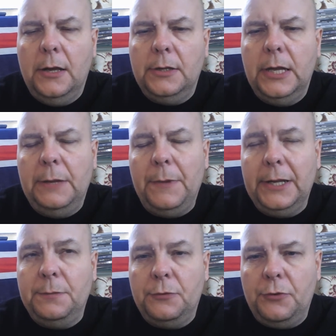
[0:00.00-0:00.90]
He
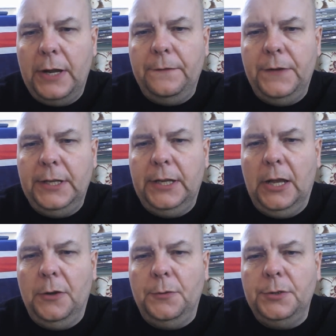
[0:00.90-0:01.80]
makes some great
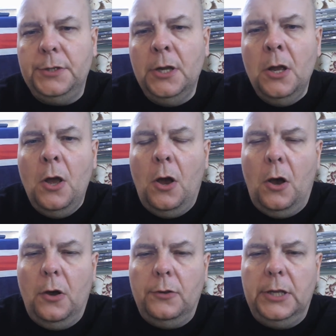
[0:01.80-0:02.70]
videos
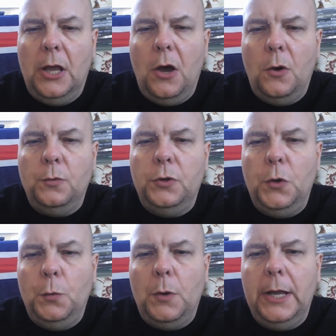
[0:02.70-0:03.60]
on the old
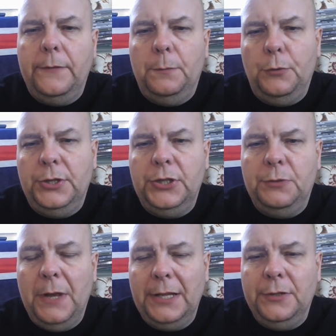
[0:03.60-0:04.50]
new wave of
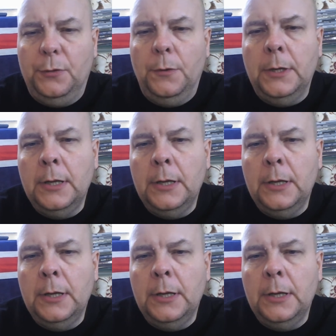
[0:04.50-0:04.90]
British metal.